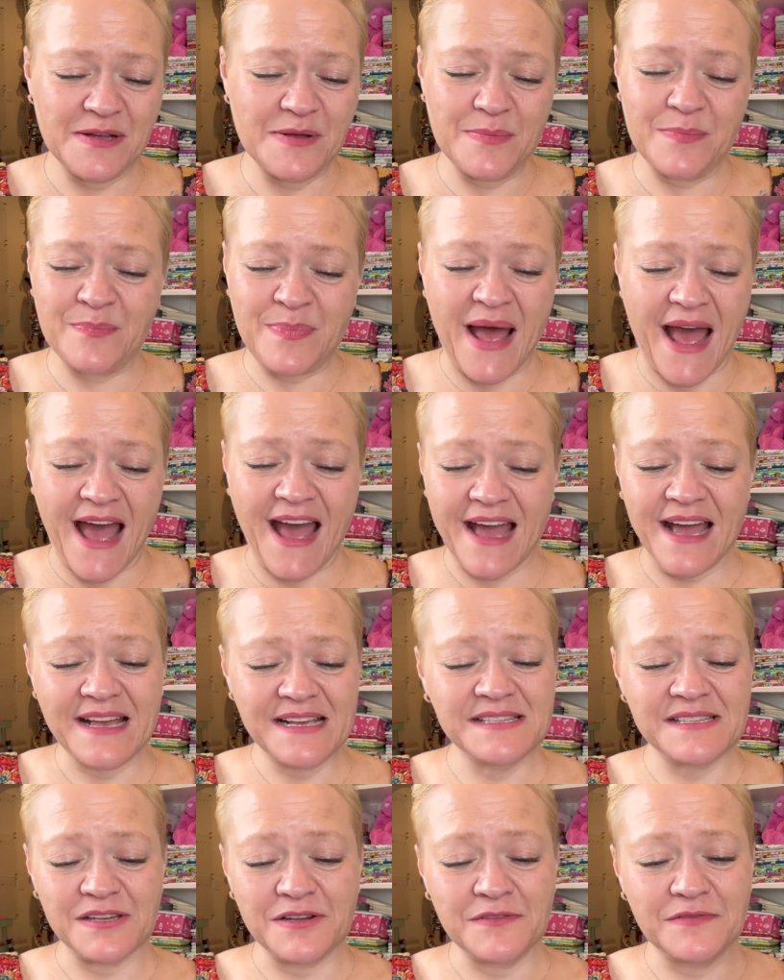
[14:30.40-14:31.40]

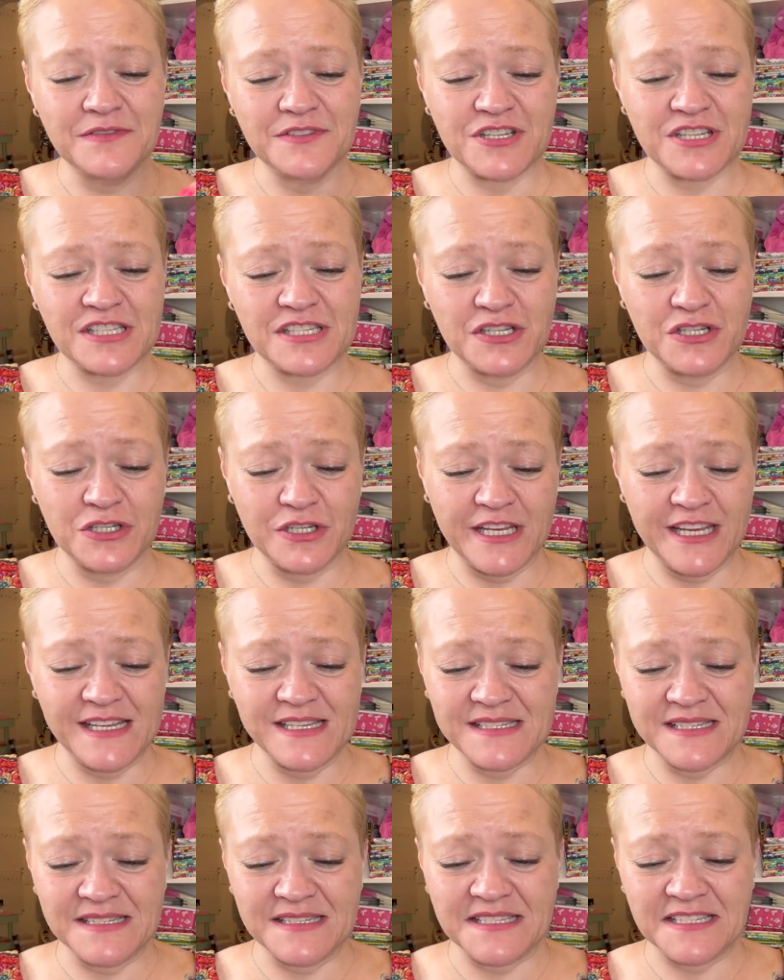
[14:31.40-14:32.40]
bags of just
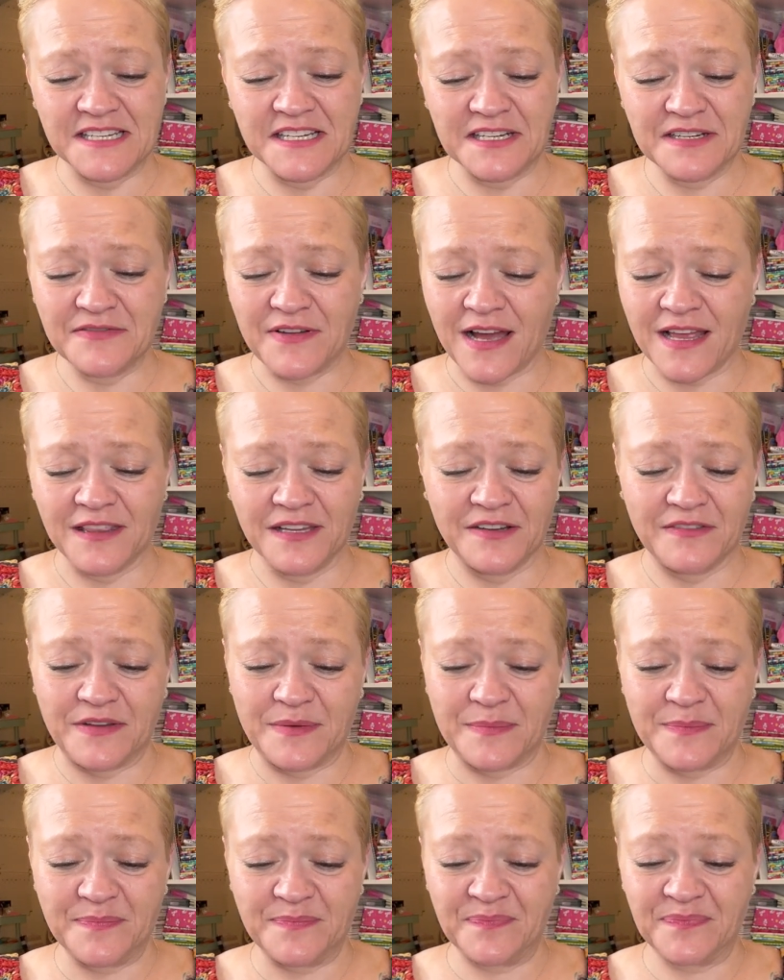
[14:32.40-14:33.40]
goodies and stuff. I love
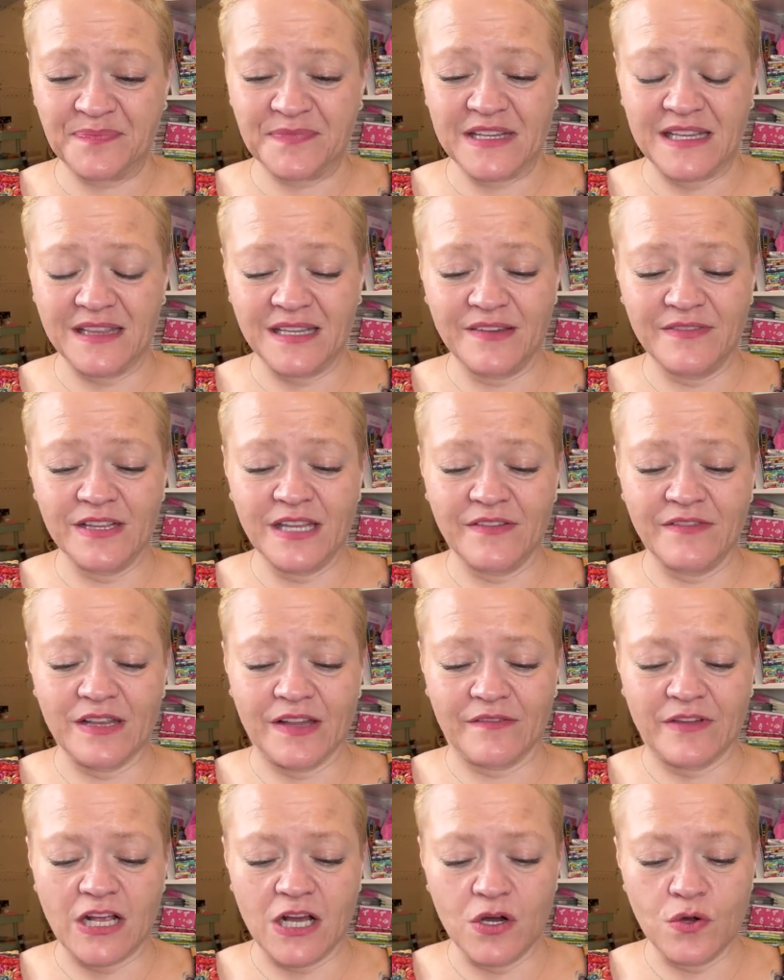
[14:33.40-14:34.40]
it. Love it, love it,
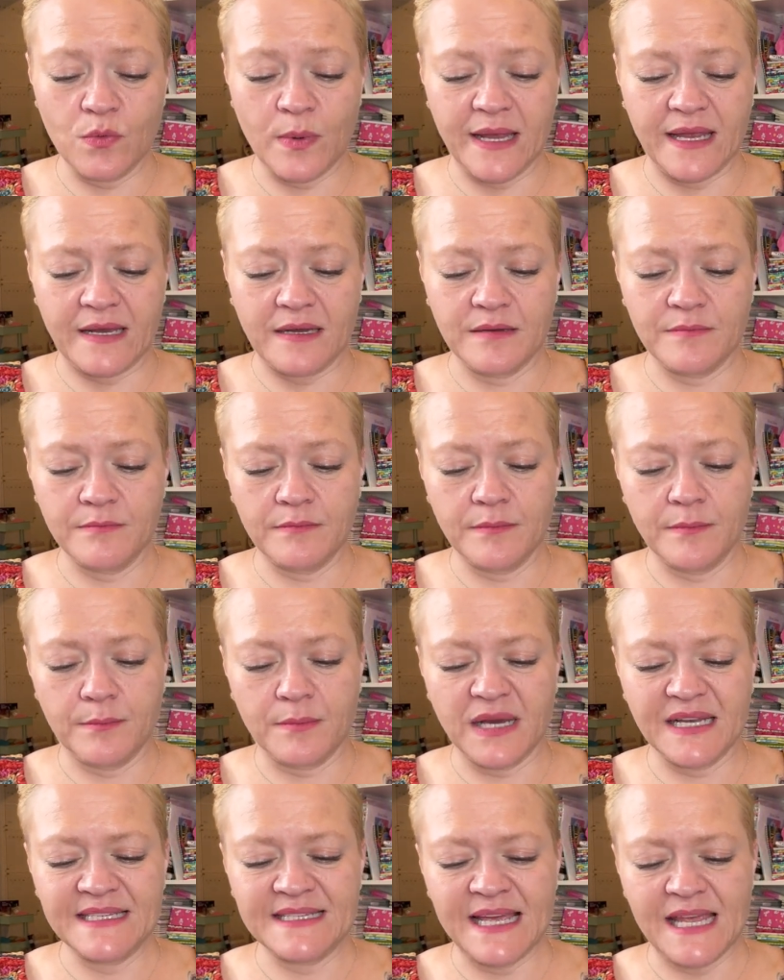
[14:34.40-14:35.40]
love it. Oh, wait.
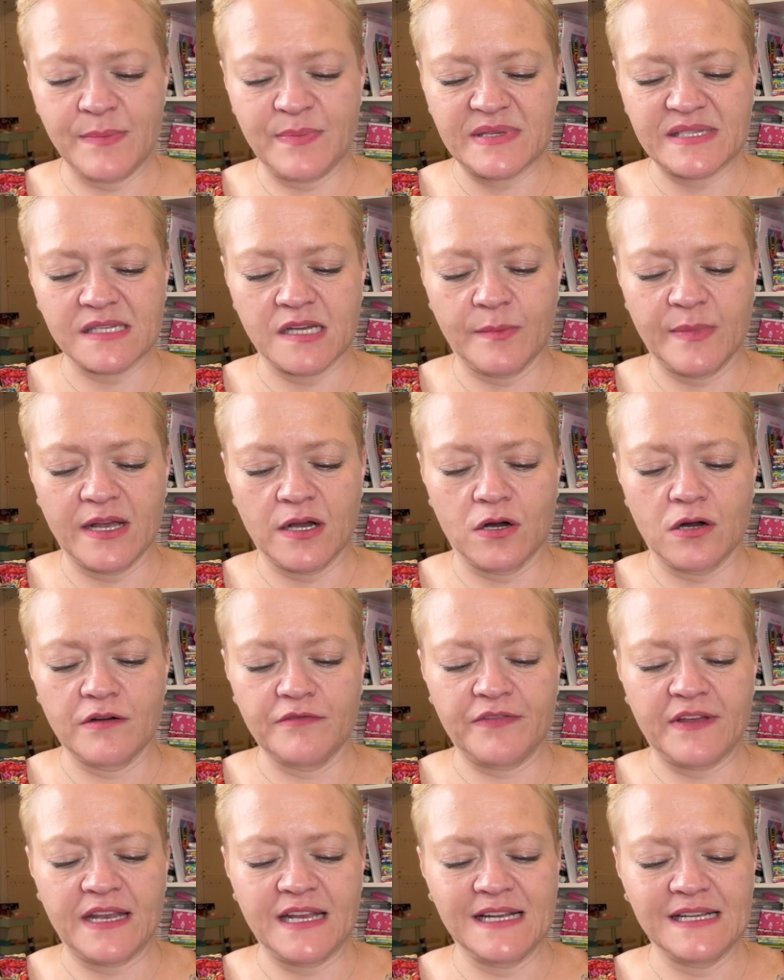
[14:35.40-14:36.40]
My tape is coming
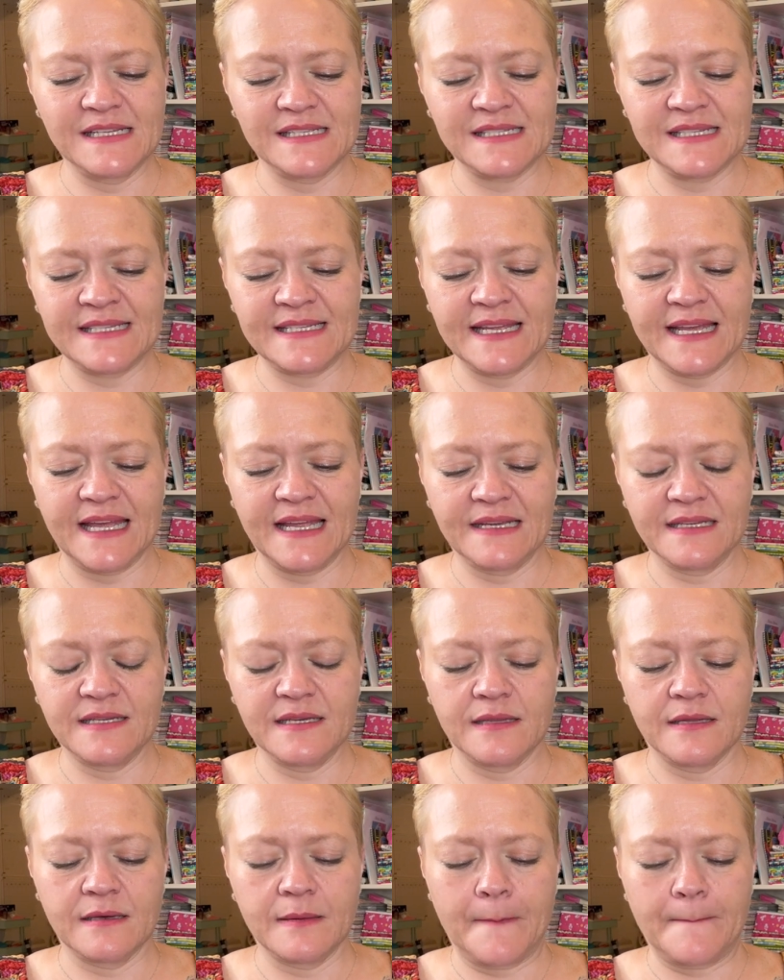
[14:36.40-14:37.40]
off and it's sticking
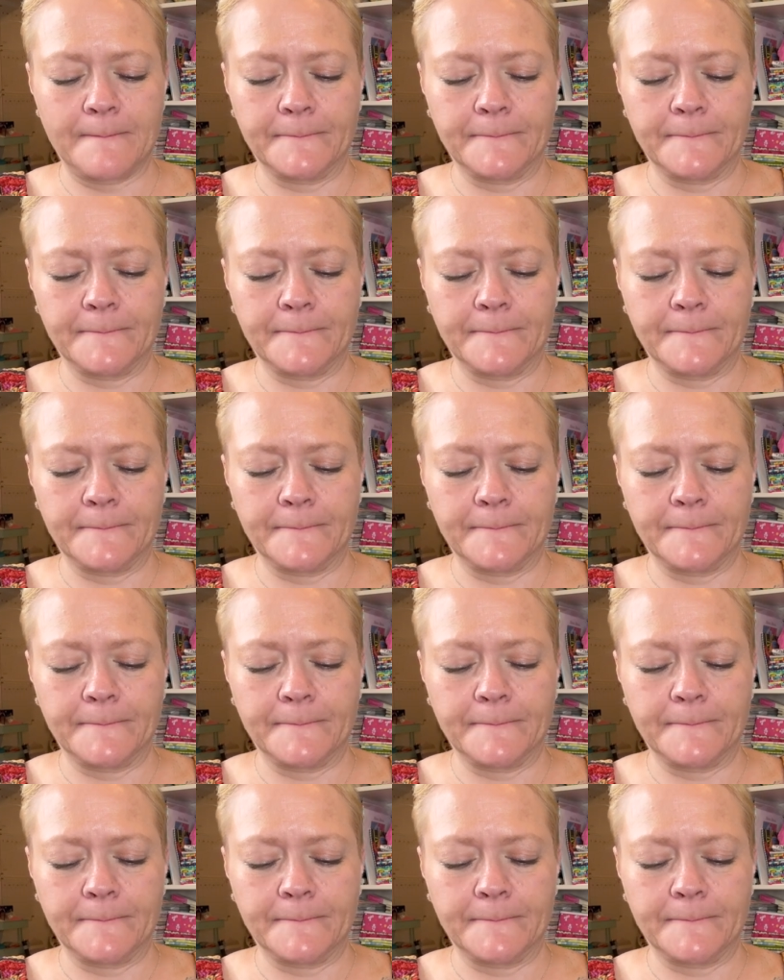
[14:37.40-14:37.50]
to the...